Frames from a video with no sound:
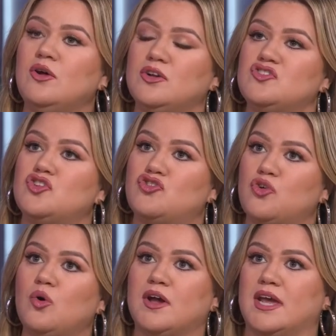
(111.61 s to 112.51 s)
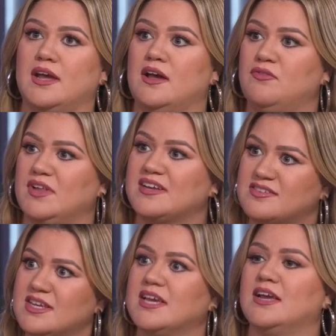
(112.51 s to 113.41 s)
noticed the joy of like
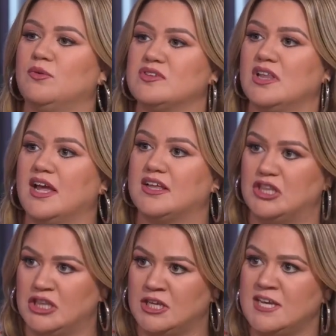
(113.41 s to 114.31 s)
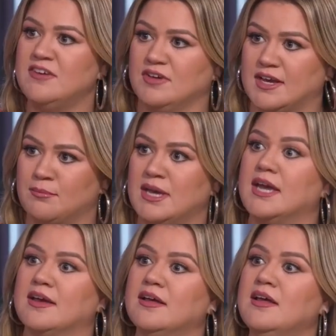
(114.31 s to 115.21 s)
singing was like leaving me,
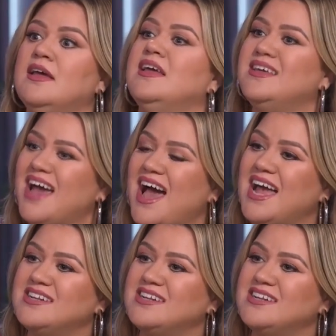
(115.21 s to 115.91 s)
leaving all. Yeah, uh-huh.